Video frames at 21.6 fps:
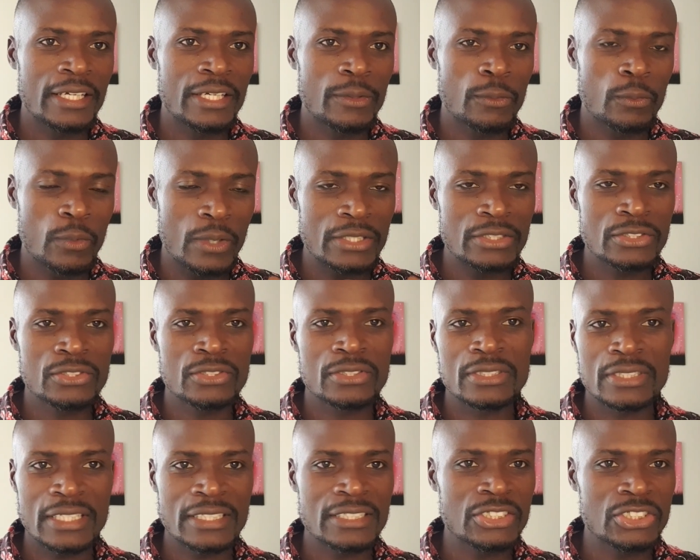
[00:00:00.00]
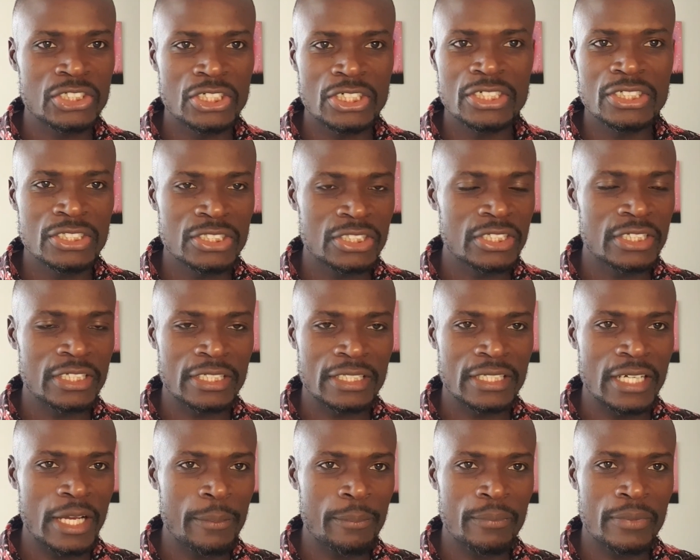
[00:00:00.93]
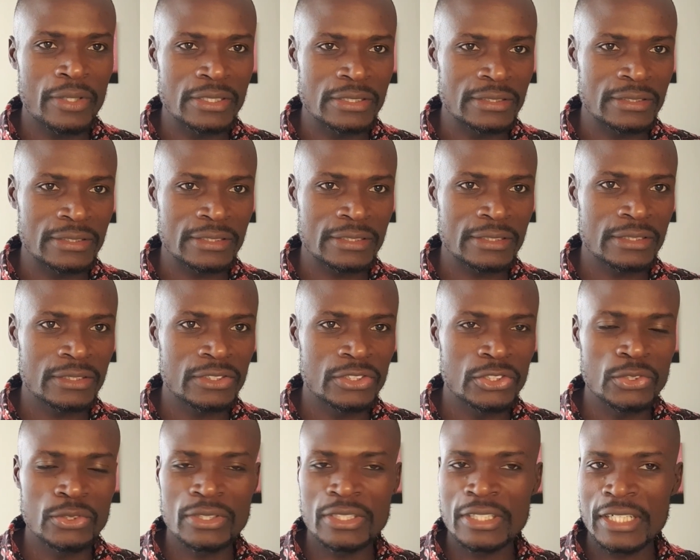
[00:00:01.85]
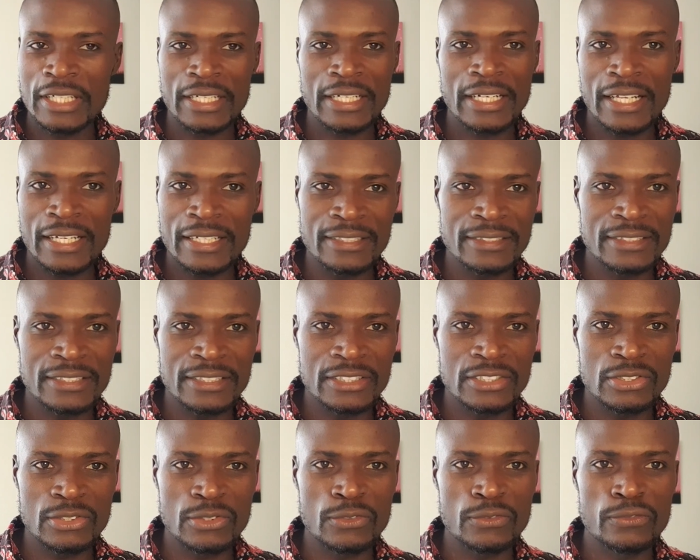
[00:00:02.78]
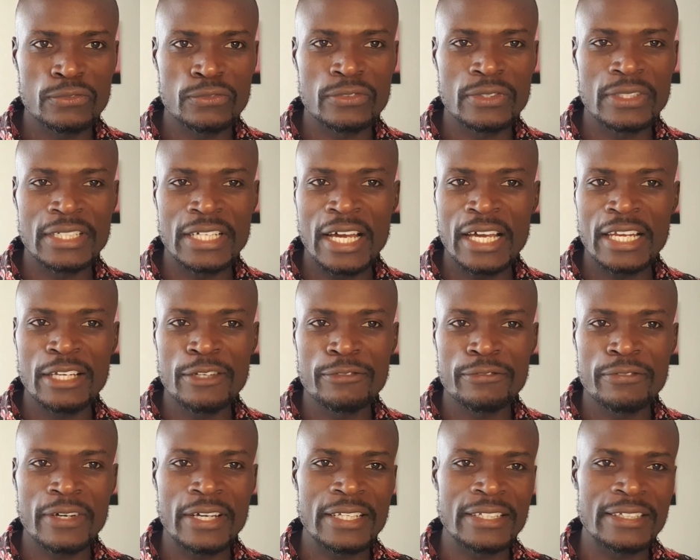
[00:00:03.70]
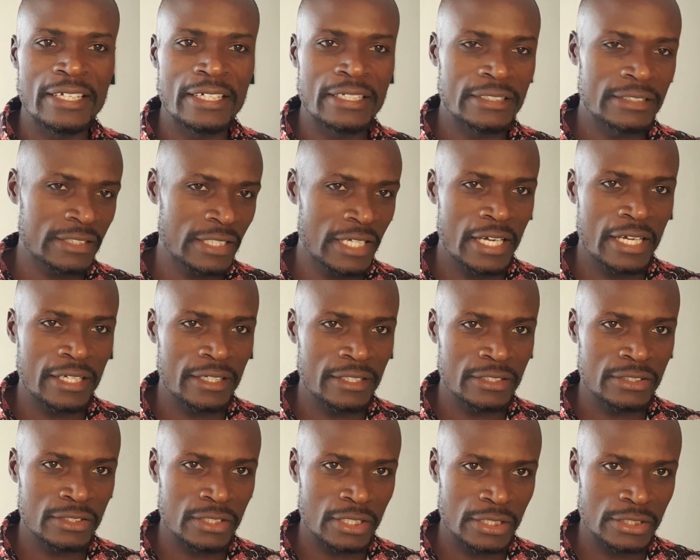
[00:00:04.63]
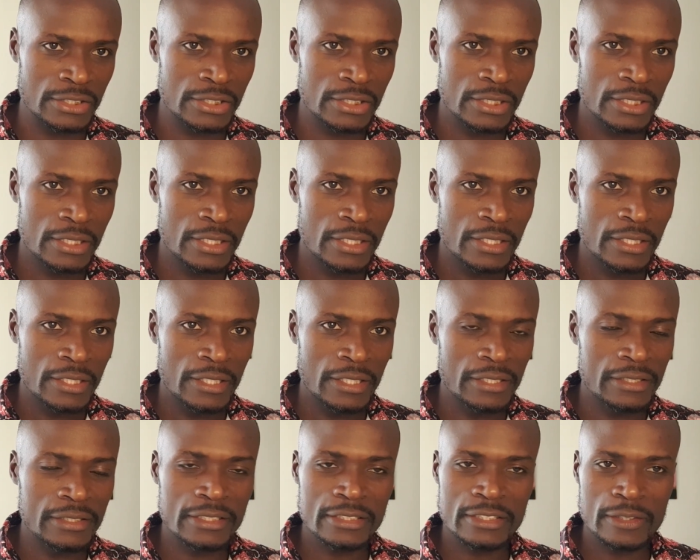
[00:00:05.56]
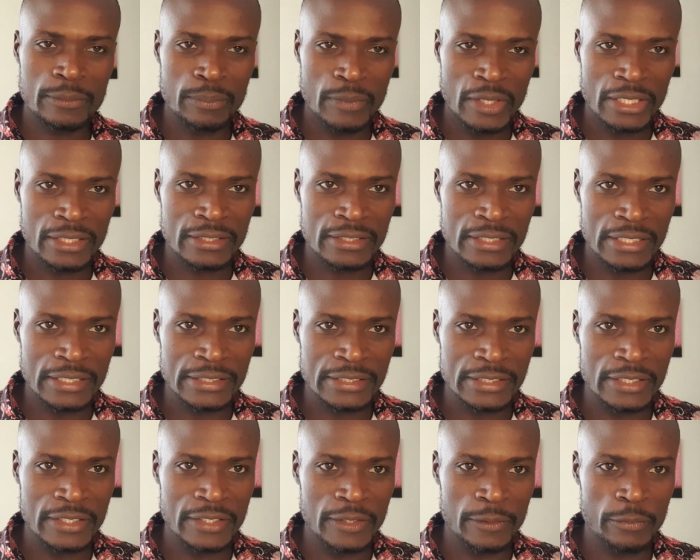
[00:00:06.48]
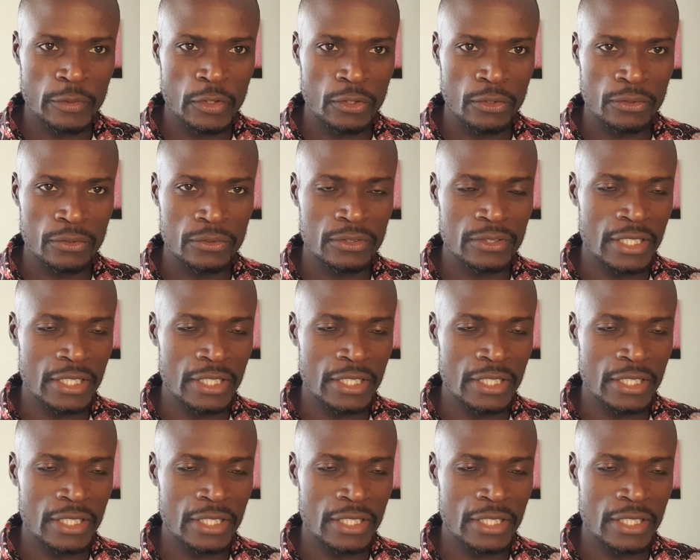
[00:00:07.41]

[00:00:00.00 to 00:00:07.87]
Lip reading: Once you start changing numbers during analysis, you've nullified the entire research. It doesn't make sense anymore.